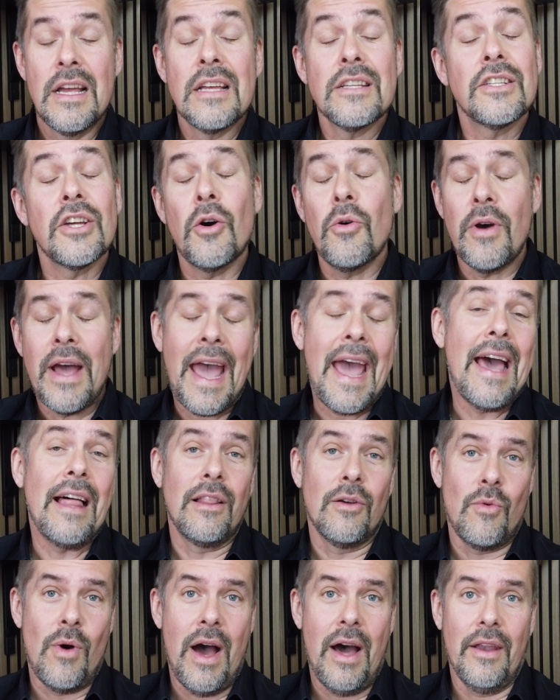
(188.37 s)
So
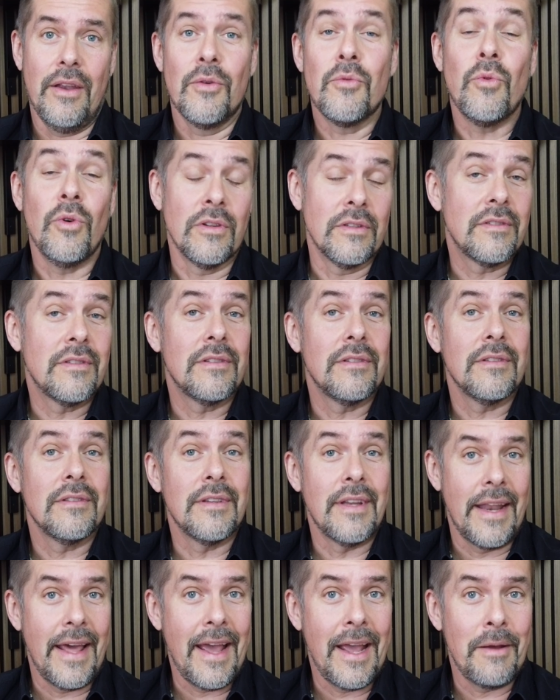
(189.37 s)
L1 was
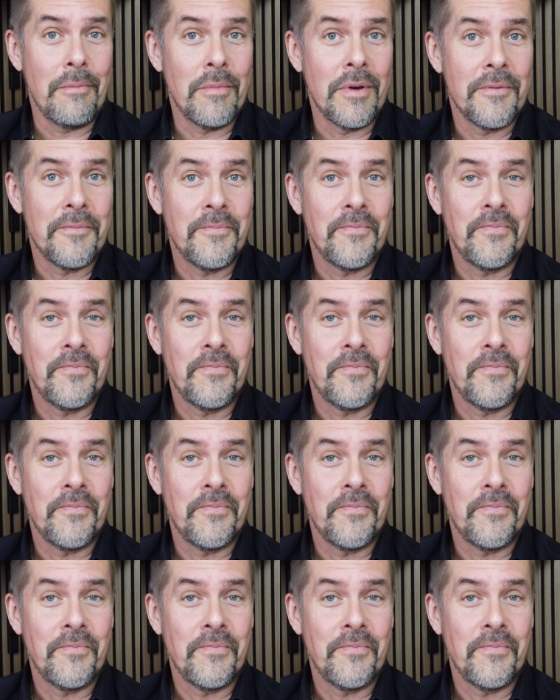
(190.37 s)
the name.